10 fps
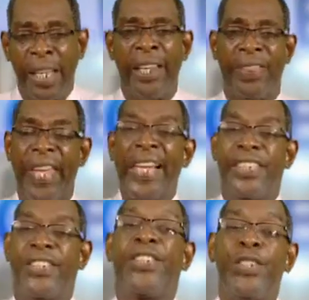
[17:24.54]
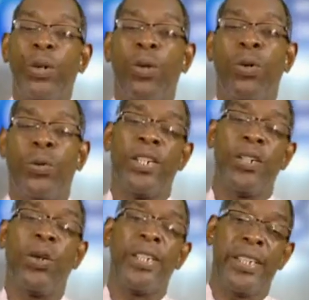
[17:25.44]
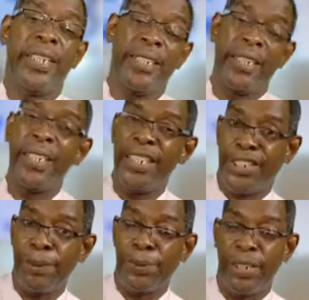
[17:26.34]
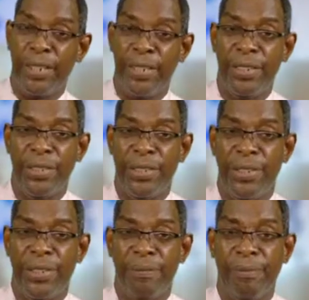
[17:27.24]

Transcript: They saw what God did to the Egyptians.